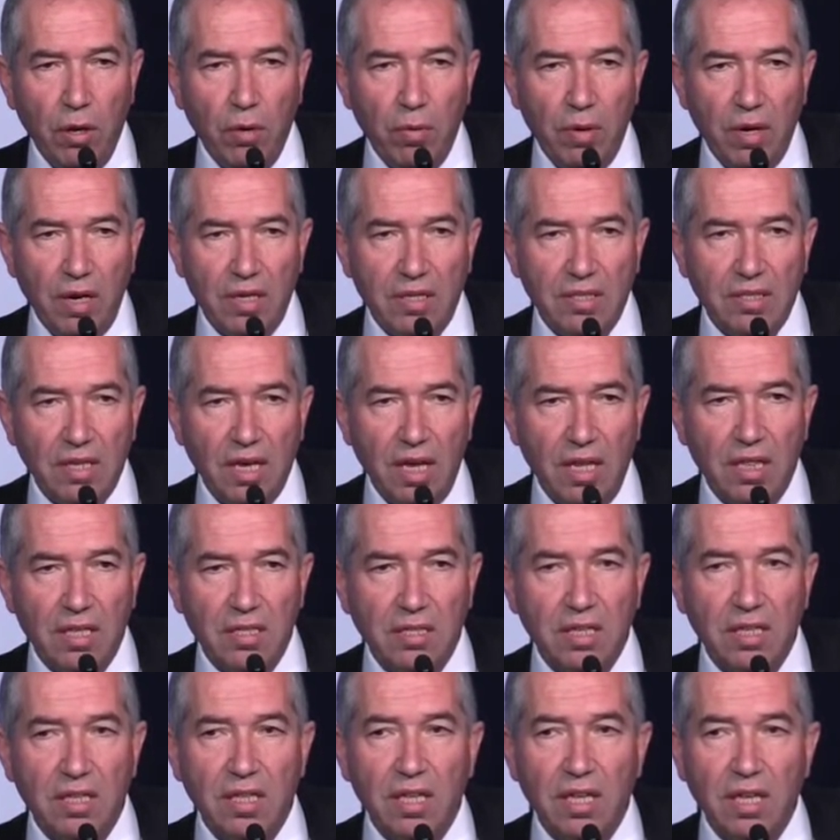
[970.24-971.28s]
when I say the
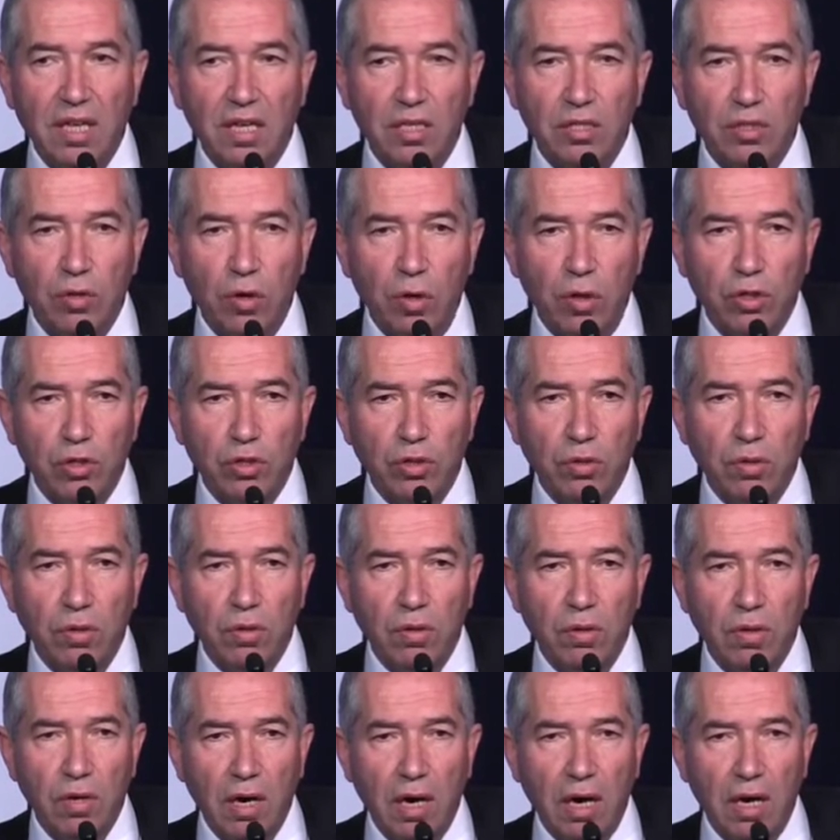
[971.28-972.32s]
city is
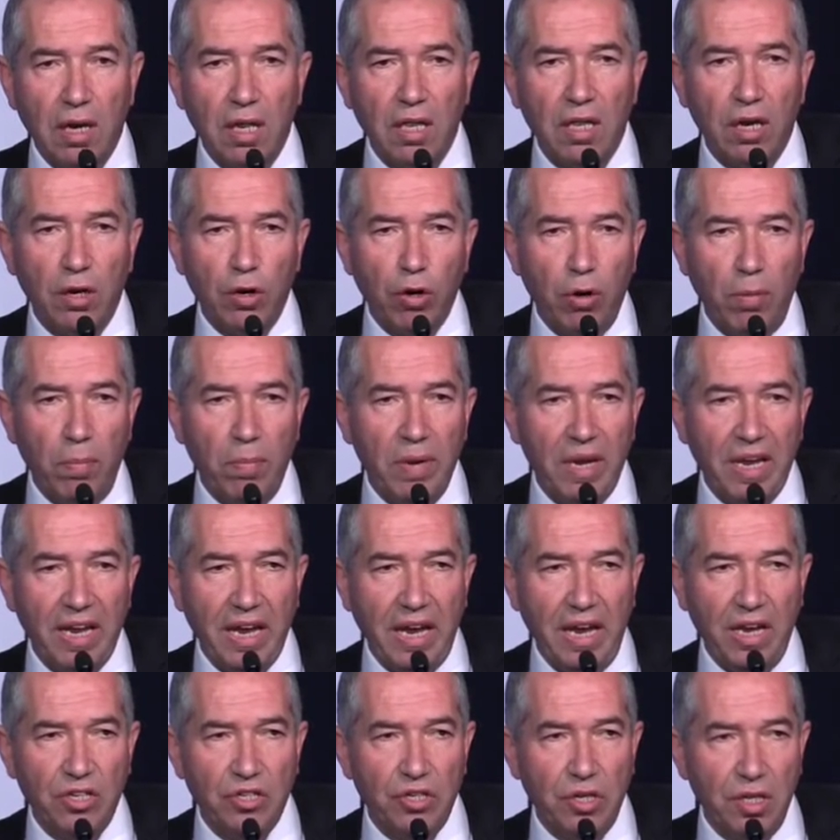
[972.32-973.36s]
also another
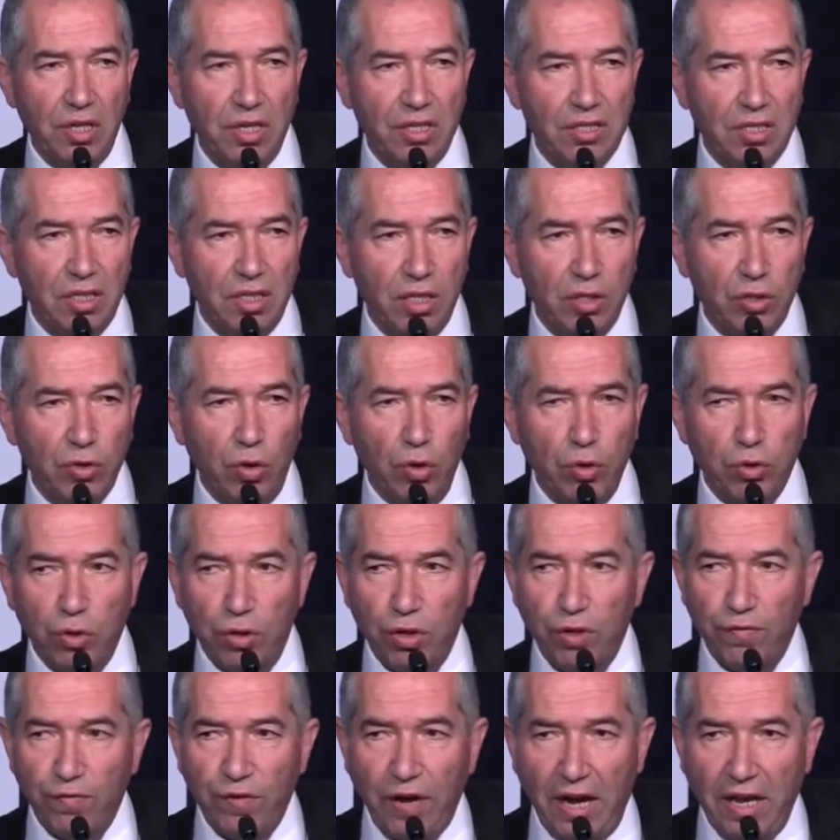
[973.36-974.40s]
complication, the city is also
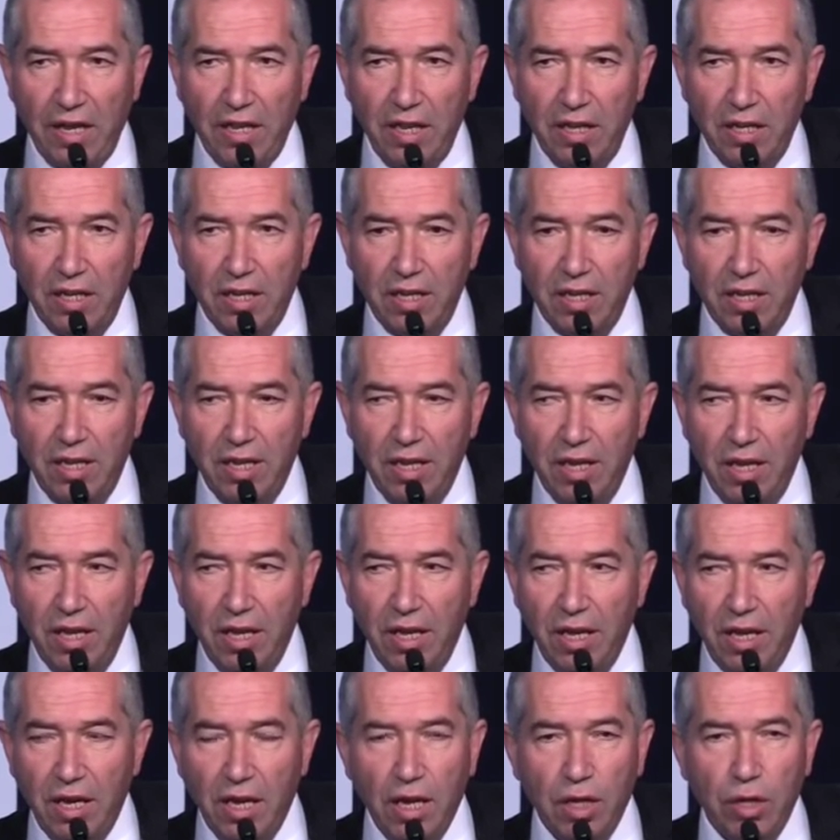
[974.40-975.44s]
divided
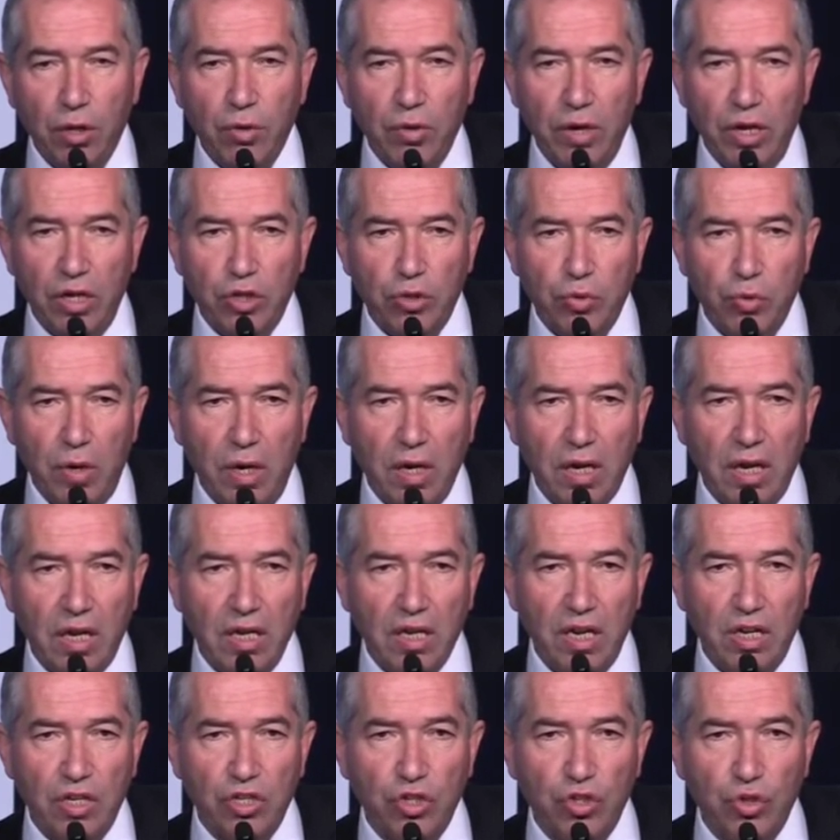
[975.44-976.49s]
into H1
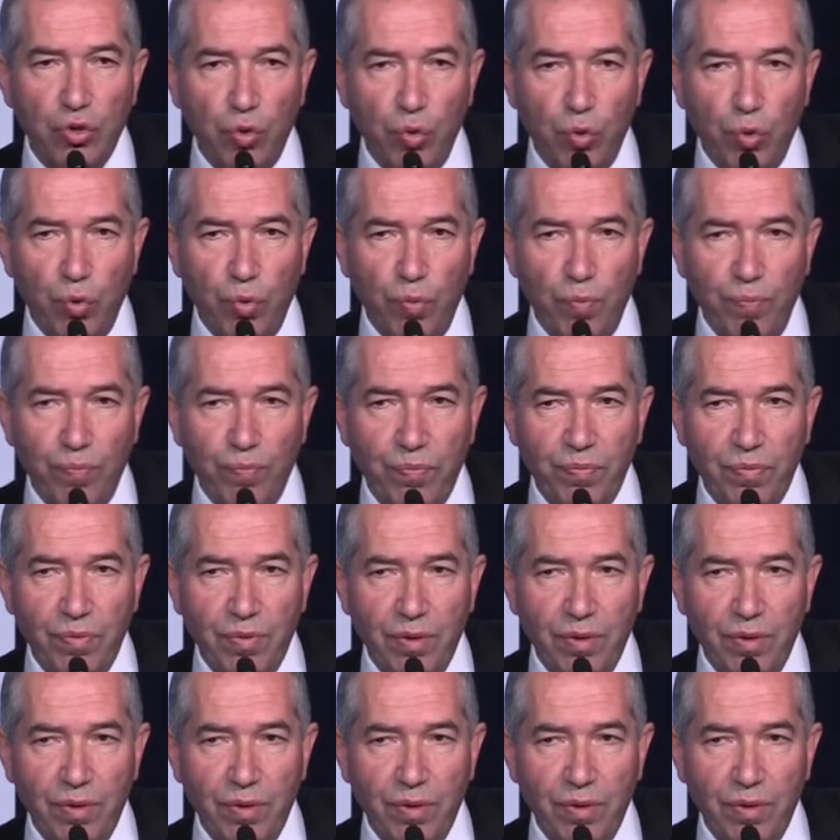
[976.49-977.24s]
and H2.